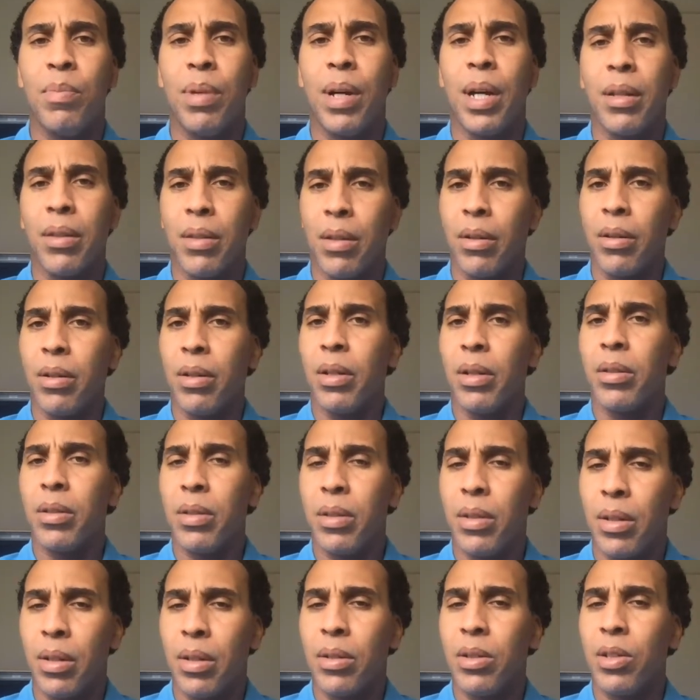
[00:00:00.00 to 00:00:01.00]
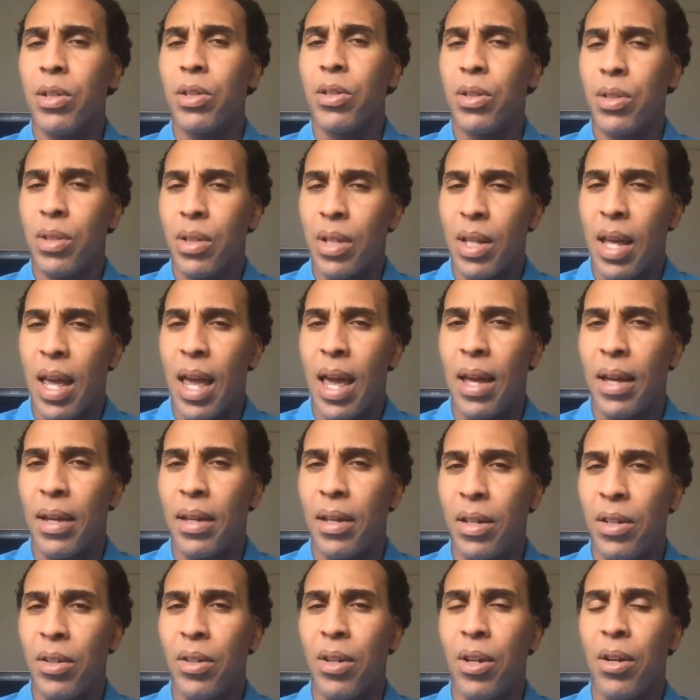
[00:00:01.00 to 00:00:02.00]
but they're good to just
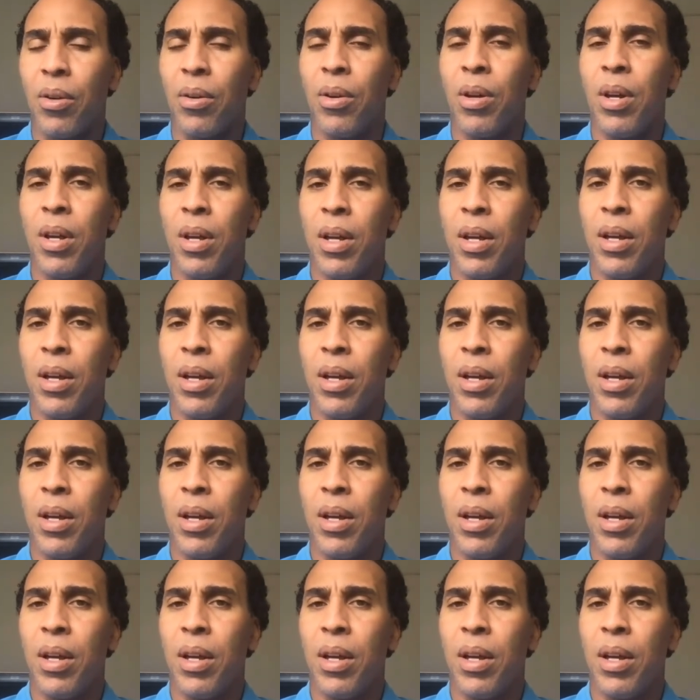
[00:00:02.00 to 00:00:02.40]
you know